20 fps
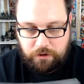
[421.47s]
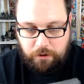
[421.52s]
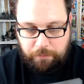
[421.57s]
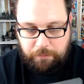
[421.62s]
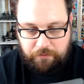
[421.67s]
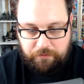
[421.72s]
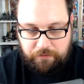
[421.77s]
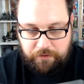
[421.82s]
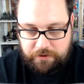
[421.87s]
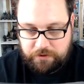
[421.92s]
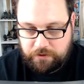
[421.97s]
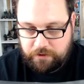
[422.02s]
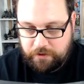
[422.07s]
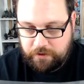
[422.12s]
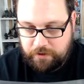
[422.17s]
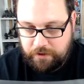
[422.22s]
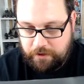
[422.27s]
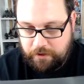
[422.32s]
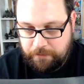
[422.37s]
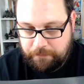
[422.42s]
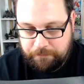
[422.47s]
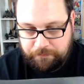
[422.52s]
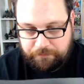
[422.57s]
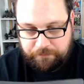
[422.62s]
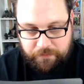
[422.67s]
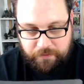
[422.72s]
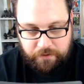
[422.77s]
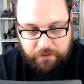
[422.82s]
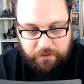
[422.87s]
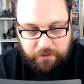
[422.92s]
top of each other,
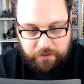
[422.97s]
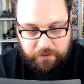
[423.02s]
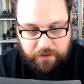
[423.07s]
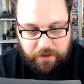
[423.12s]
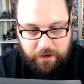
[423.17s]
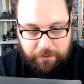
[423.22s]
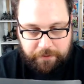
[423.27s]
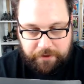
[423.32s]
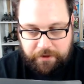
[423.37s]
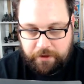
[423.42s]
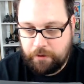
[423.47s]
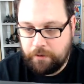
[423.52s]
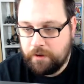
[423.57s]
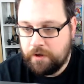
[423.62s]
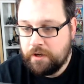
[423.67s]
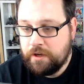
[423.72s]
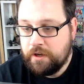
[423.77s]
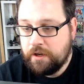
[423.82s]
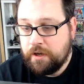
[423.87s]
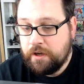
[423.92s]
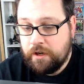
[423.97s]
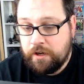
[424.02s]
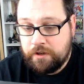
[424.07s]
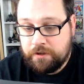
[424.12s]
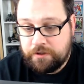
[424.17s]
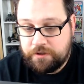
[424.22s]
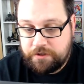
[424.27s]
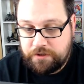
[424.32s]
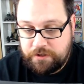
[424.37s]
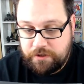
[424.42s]
there we go,
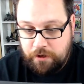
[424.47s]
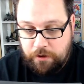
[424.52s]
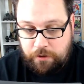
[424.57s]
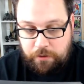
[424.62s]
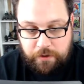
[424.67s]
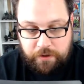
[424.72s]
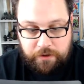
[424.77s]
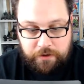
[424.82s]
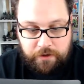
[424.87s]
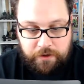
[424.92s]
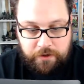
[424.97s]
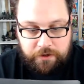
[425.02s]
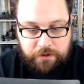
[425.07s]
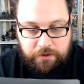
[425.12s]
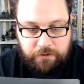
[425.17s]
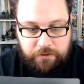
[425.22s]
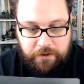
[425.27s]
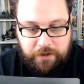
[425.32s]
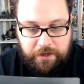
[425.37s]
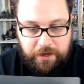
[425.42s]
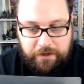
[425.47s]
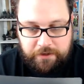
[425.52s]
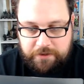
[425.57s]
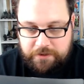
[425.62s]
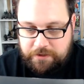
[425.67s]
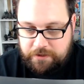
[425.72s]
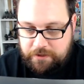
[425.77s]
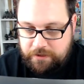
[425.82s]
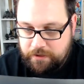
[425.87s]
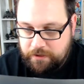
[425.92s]
so that you
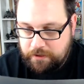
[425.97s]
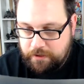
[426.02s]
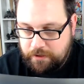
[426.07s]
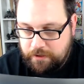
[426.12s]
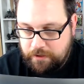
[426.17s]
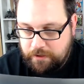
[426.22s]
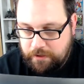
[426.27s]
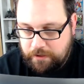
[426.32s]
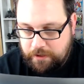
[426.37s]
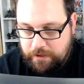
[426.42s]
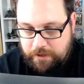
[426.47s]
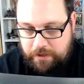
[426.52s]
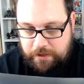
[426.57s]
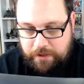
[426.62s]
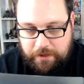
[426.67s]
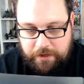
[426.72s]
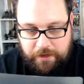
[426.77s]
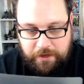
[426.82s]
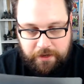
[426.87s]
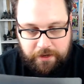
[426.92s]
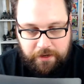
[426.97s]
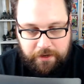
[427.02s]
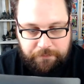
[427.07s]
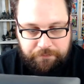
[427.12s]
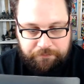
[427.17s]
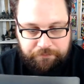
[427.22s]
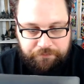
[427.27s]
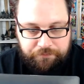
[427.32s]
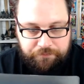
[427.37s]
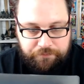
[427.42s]
get the
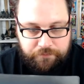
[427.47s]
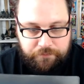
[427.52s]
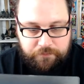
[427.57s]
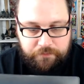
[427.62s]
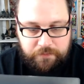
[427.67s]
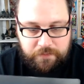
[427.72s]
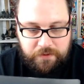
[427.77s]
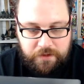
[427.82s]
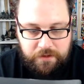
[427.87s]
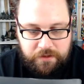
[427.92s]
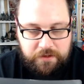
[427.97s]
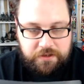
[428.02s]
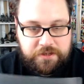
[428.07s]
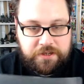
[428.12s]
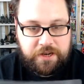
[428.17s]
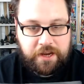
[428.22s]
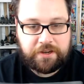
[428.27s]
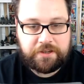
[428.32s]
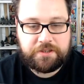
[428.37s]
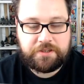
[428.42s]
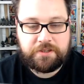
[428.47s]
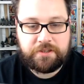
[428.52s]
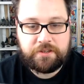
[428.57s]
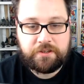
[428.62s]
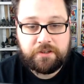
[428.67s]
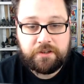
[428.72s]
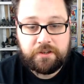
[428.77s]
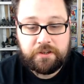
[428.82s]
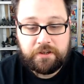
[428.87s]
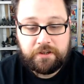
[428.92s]

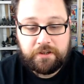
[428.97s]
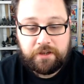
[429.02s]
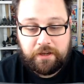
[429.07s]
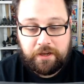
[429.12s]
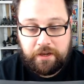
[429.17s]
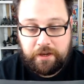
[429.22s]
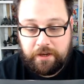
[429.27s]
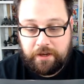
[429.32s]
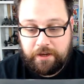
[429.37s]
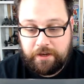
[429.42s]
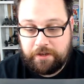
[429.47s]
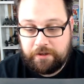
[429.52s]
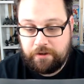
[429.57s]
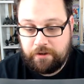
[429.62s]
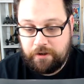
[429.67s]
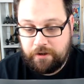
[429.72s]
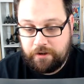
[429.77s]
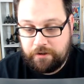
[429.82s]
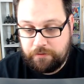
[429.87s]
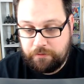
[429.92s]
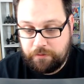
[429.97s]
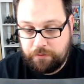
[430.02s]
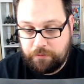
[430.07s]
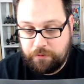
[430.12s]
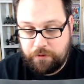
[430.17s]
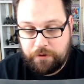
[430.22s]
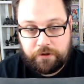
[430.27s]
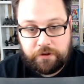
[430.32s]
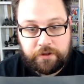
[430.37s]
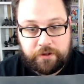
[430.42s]
checks in line with
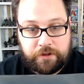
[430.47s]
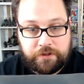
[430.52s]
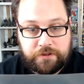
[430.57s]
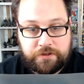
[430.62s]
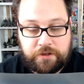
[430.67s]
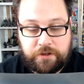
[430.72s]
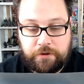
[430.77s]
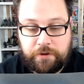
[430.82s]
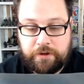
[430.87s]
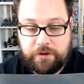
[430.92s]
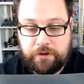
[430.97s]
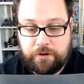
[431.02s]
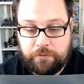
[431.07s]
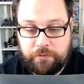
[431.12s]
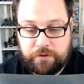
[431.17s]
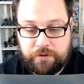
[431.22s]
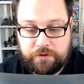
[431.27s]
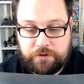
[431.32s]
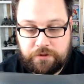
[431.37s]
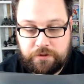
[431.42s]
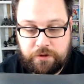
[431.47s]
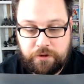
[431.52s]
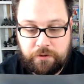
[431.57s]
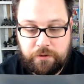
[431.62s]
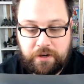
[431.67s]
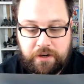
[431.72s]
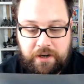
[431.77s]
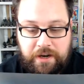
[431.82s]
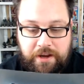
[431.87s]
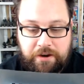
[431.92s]
one another. So you end up with
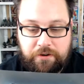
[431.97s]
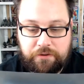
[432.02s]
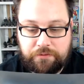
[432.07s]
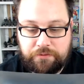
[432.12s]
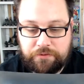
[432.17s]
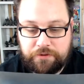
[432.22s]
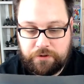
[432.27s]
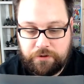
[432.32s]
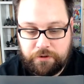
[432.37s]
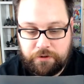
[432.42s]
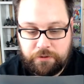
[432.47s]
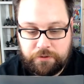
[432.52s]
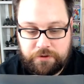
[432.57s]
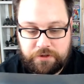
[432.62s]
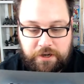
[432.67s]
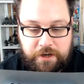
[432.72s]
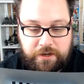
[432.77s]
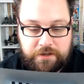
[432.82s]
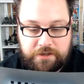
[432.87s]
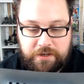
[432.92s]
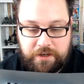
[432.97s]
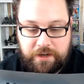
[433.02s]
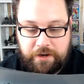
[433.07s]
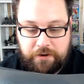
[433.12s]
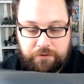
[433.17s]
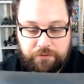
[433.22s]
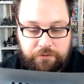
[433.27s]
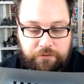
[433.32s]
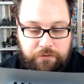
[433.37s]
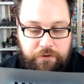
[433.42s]
two, a layer of two checks, a
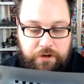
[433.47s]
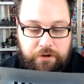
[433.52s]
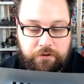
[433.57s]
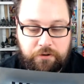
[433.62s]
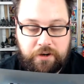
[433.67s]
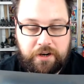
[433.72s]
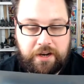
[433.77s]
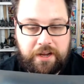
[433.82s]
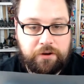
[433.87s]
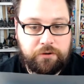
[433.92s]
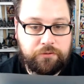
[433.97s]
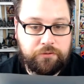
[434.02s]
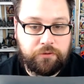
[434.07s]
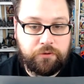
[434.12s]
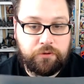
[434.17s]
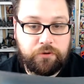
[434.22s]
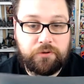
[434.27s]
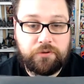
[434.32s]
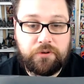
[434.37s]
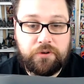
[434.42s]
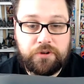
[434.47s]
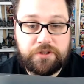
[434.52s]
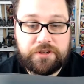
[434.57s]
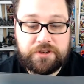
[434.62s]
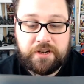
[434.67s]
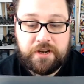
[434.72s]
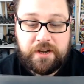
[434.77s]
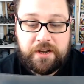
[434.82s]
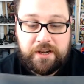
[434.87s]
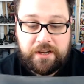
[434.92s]
layer of three, or a layer of four. Of
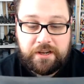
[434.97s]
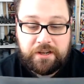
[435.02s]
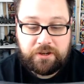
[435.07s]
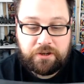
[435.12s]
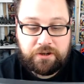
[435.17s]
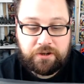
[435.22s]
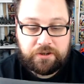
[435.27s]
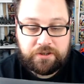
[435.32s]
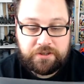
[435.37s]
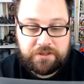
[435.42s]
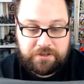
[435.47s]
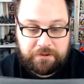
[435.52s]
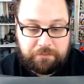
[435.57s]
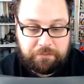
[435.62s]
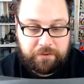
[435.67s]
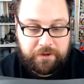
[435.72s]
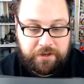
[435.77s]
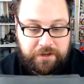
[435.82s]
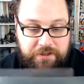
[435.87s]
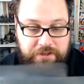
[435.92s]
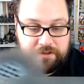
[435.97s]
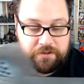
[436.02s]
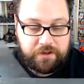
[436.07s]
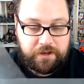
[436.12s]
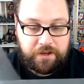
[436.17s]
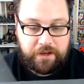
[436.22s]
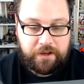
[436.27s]
course, you could simply